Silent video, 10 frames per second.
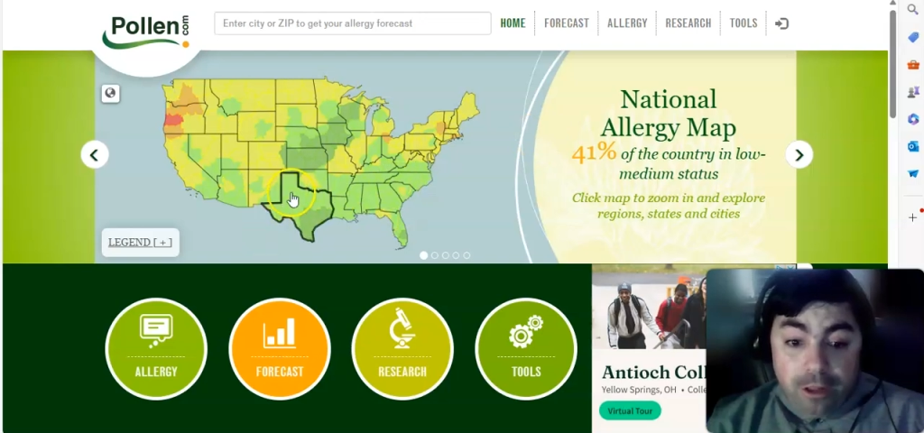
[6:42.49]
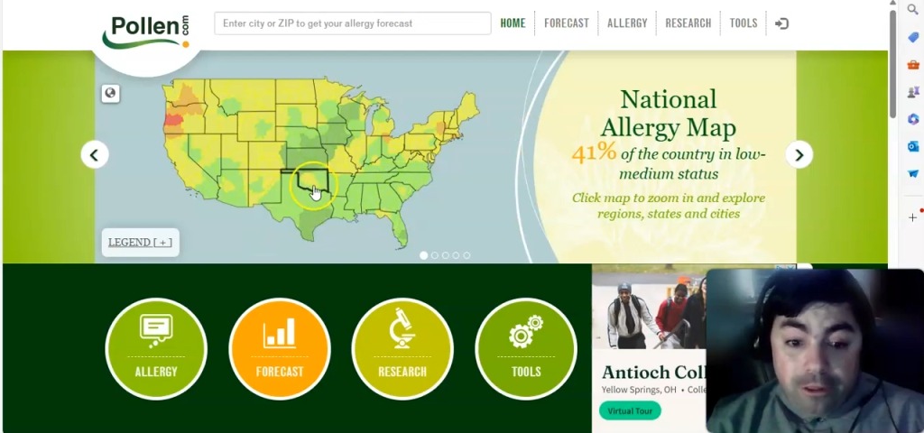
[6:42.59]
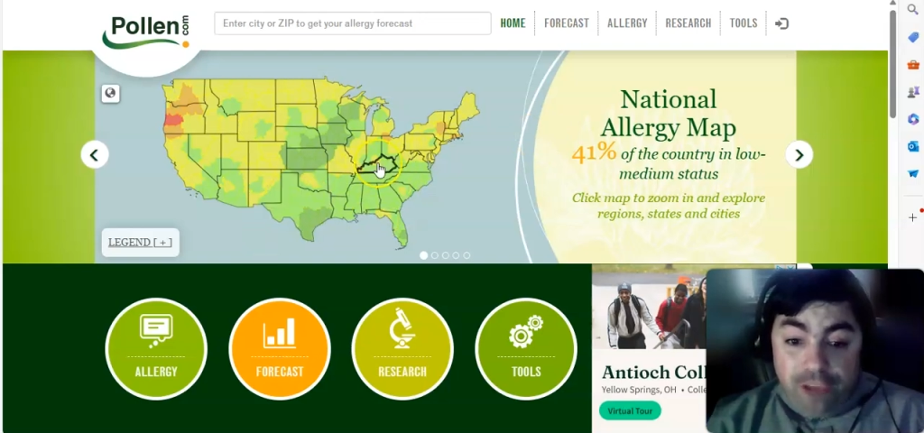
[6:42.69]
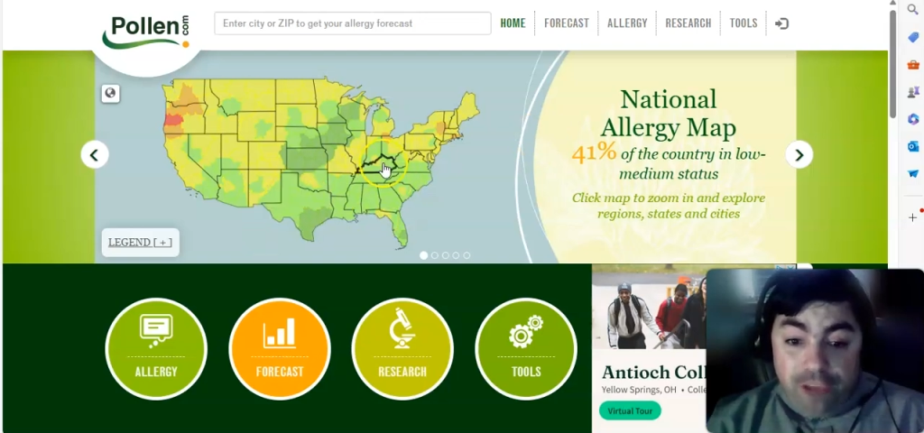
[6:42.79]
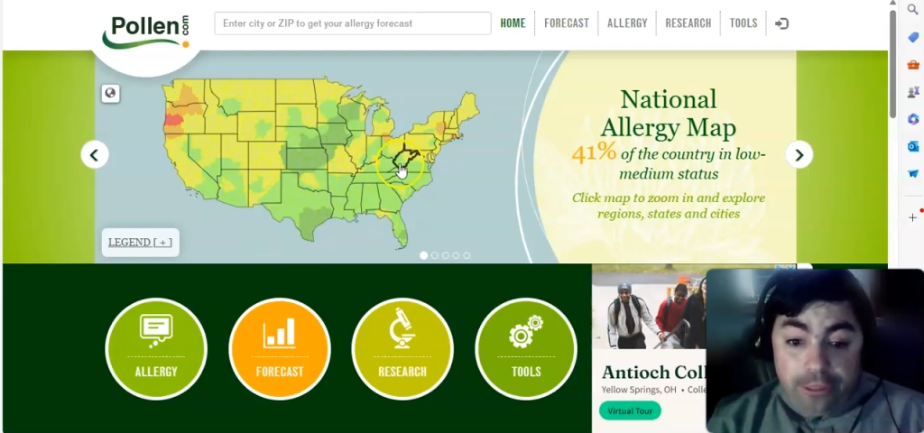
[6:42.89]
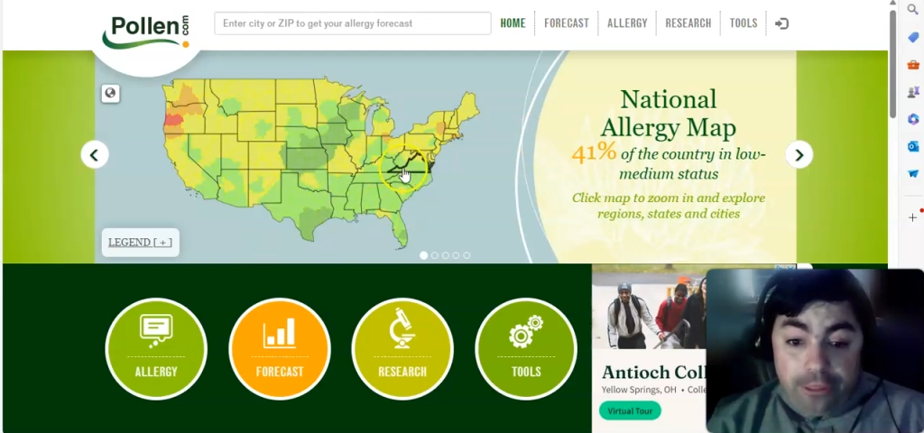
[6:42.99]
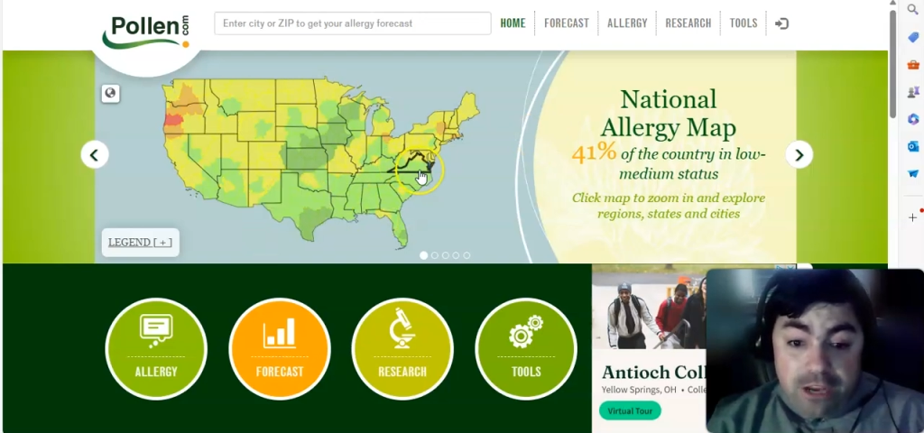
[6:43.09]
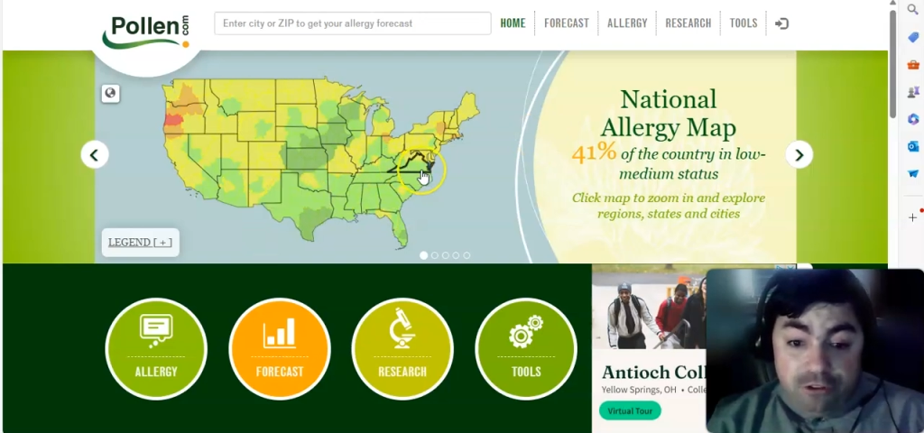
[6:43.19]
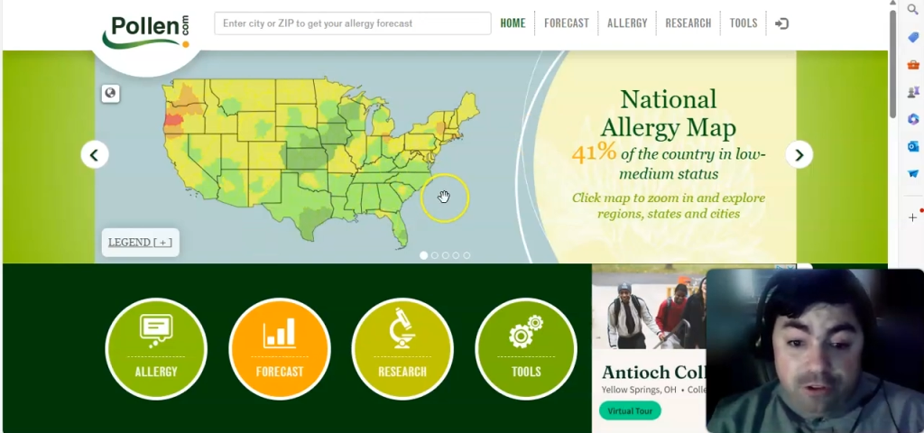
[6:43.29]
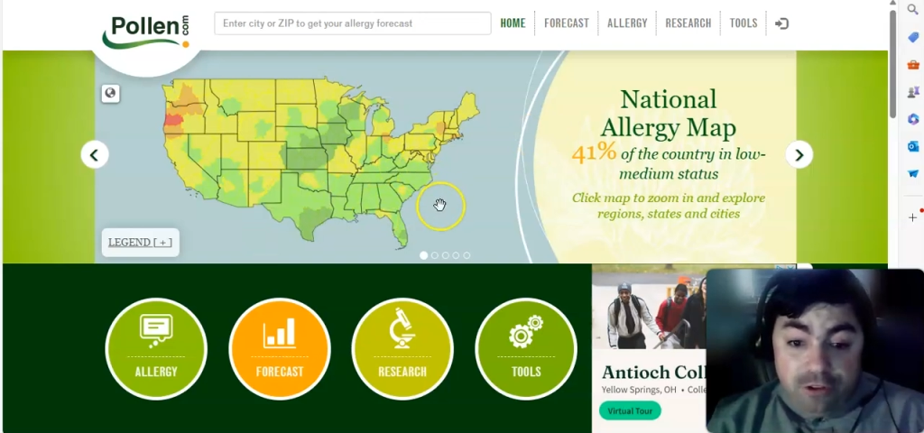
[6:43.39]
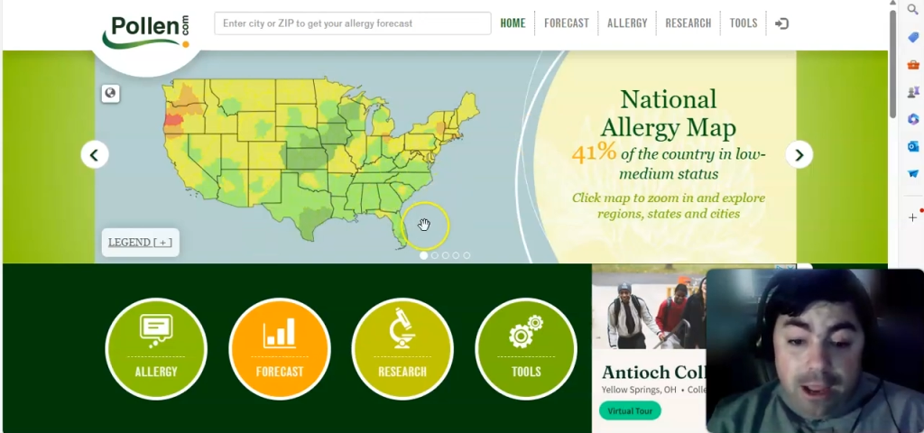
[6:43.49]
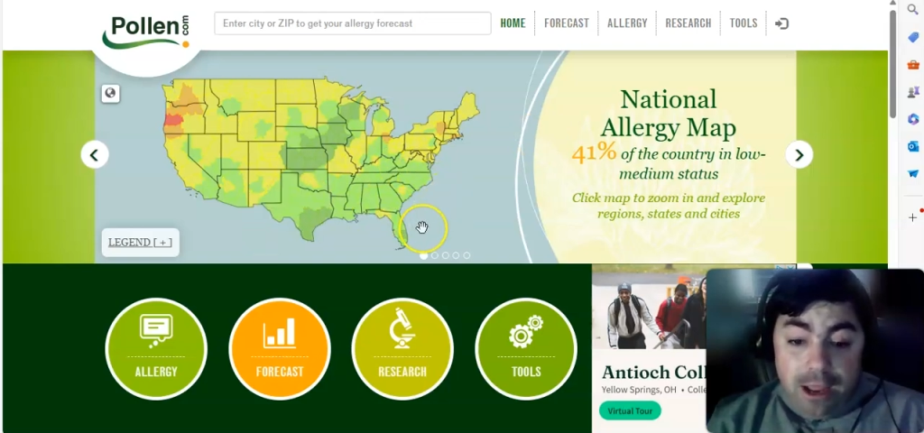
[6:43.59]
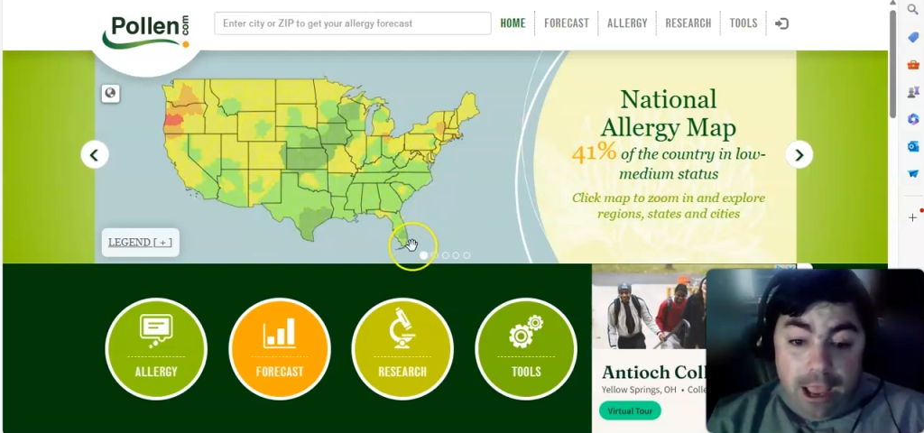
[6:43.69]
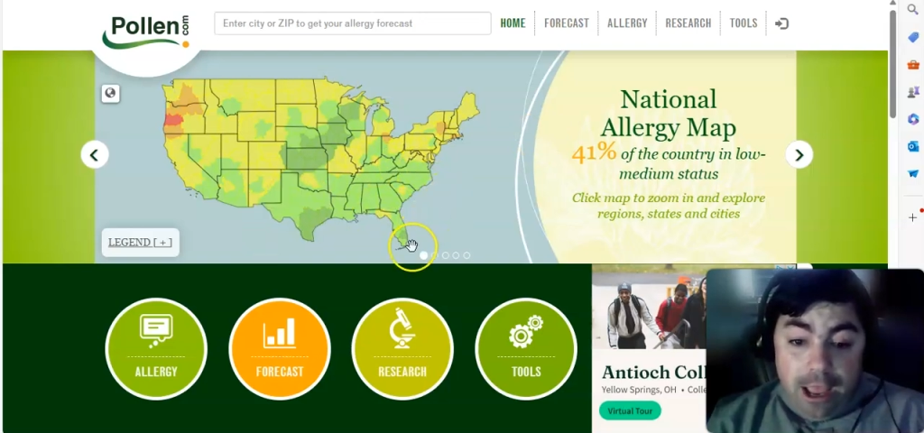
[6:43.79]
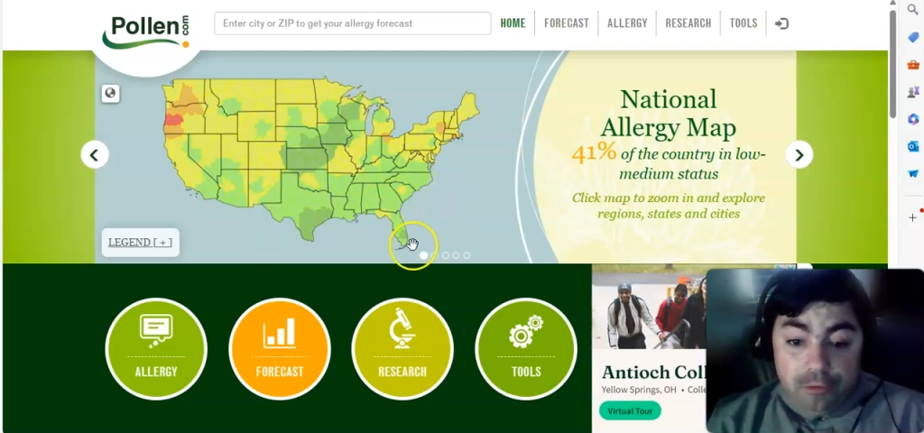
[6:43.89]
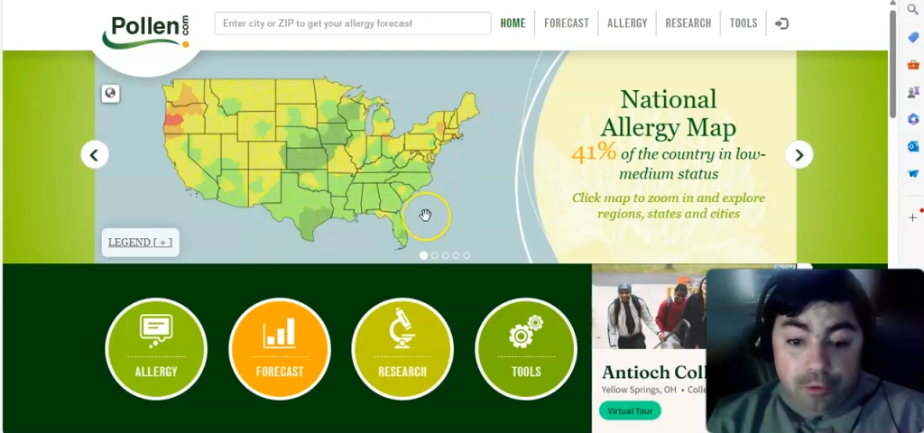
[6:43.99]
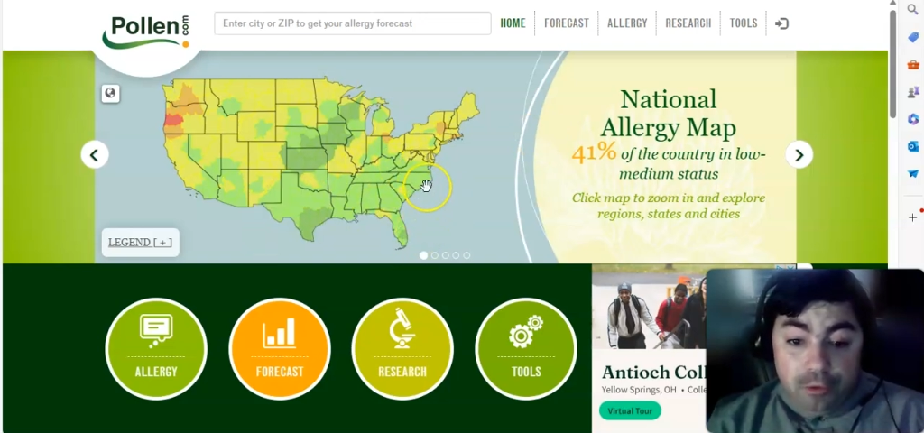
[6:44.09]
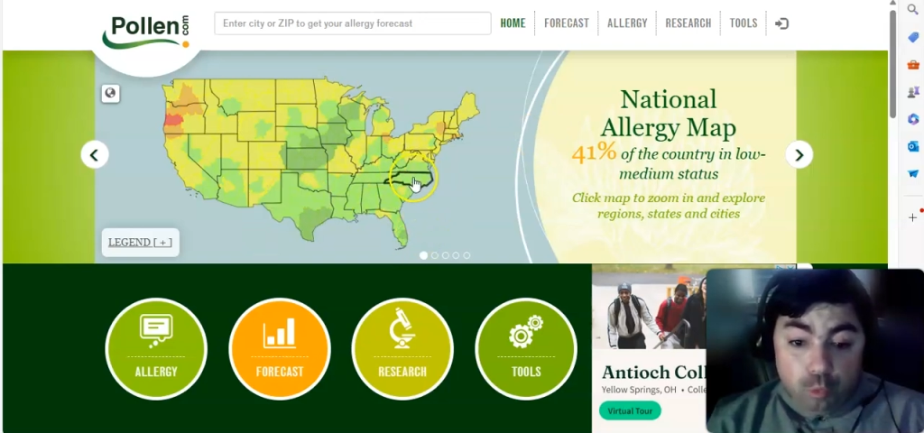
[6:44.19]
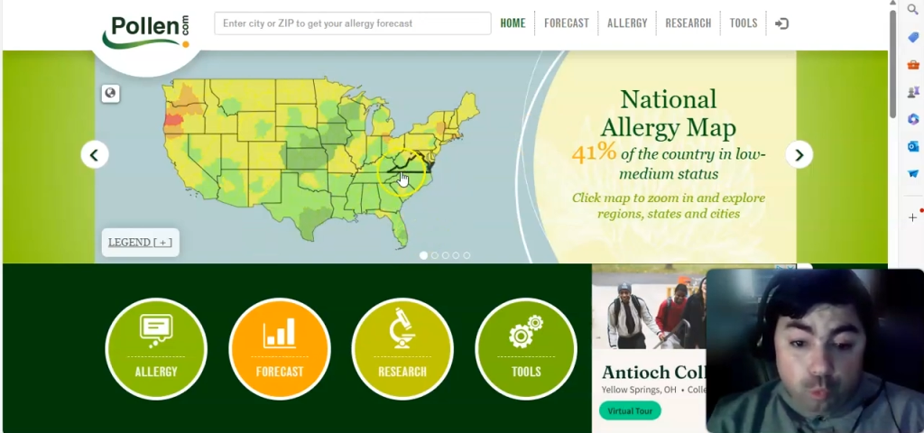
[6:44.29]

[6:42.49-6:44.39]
The Southeast has been